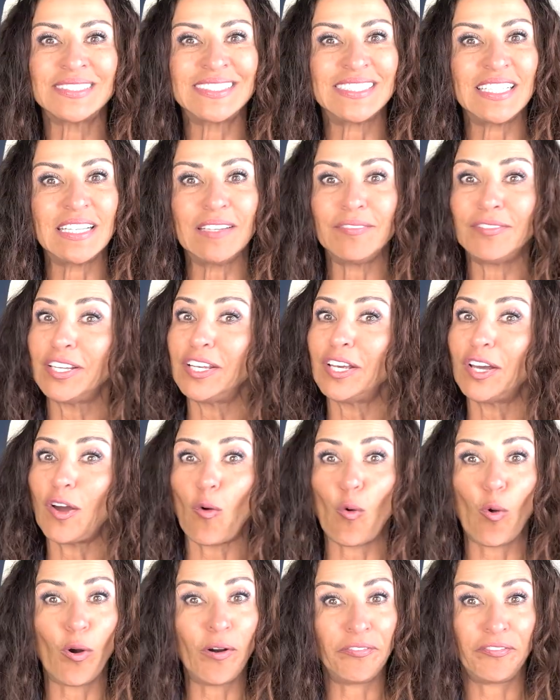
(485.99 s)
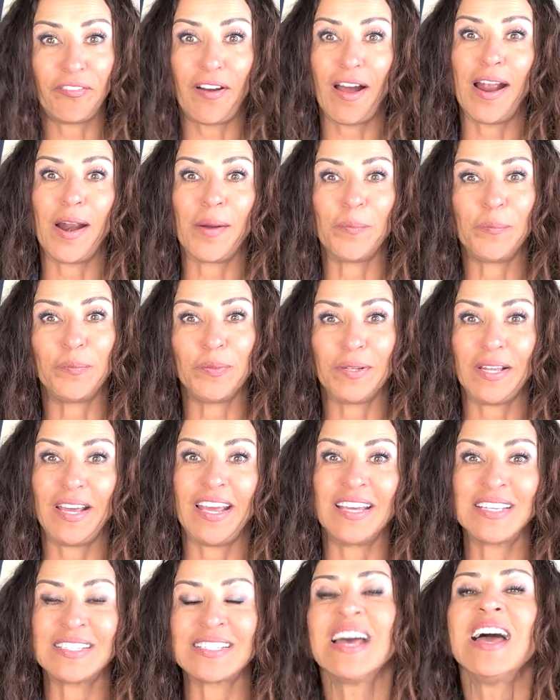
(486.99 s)
TV or
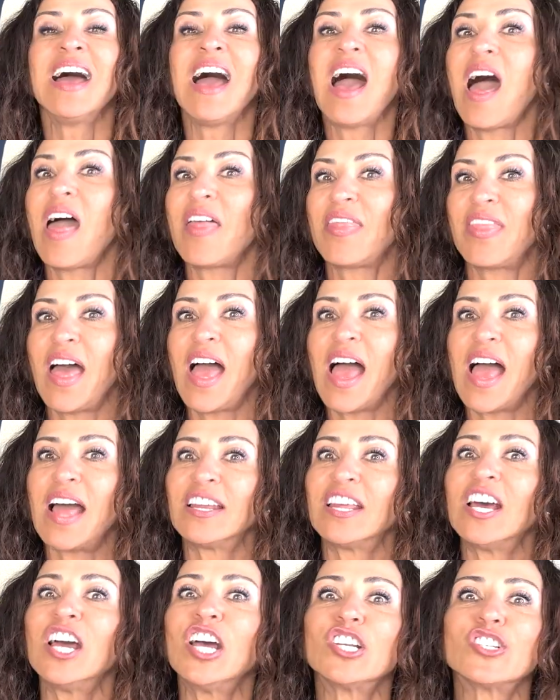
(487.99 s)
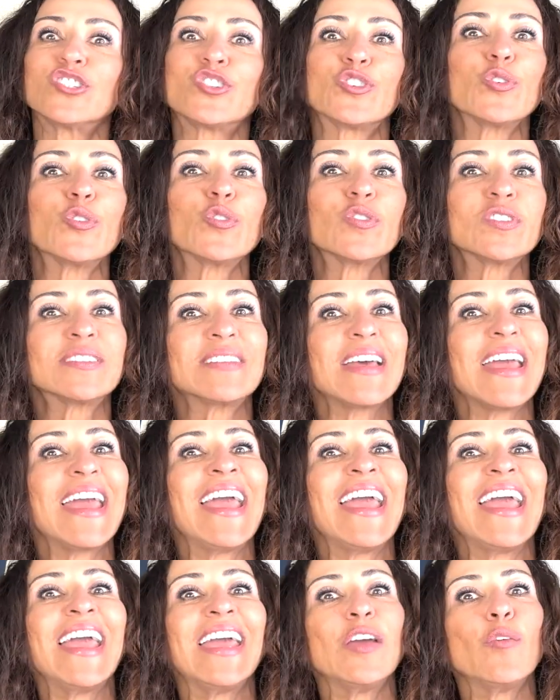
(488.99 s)
fireplace, then choose
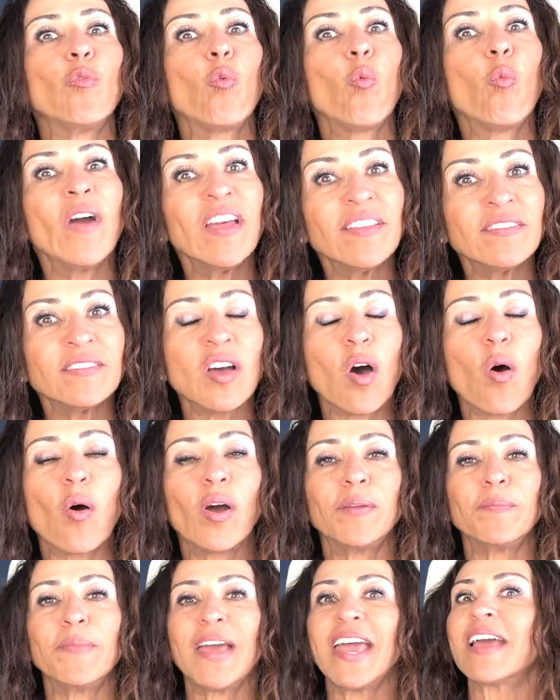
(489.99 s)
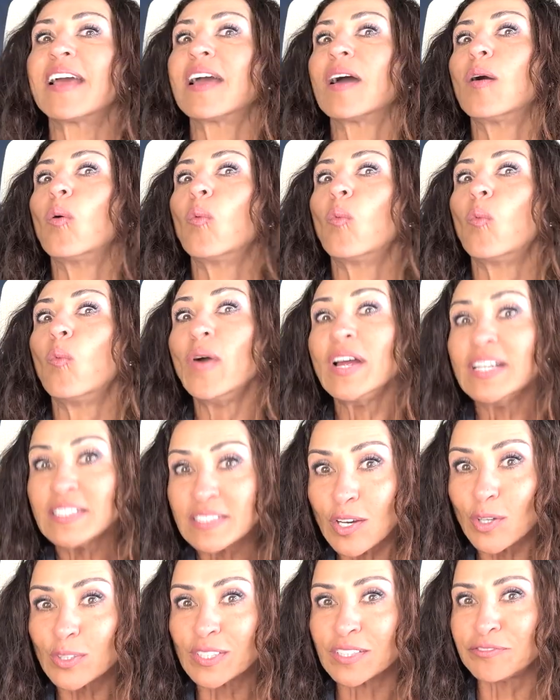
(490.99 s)
a window and make a
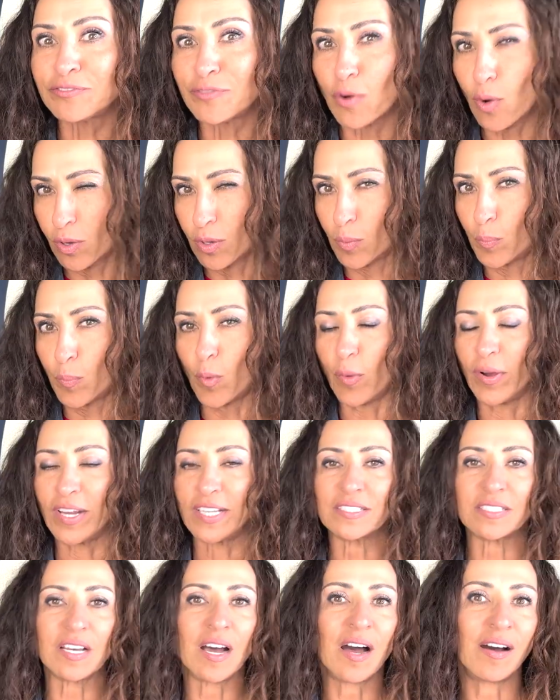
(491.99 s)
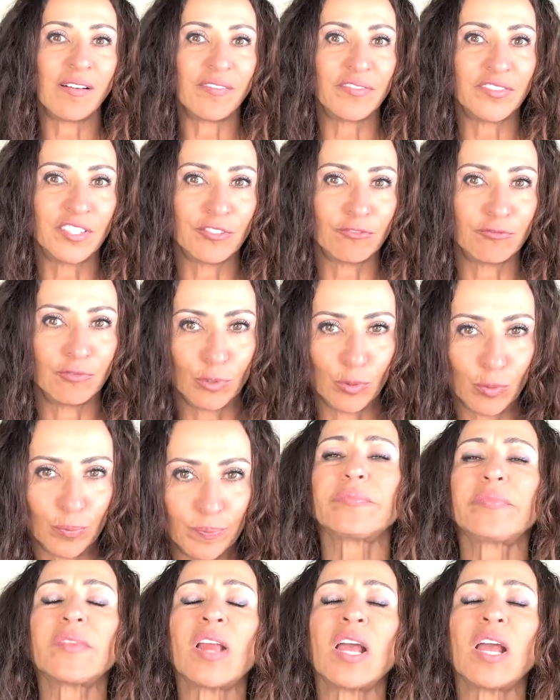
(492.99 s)
window the focal point of the room.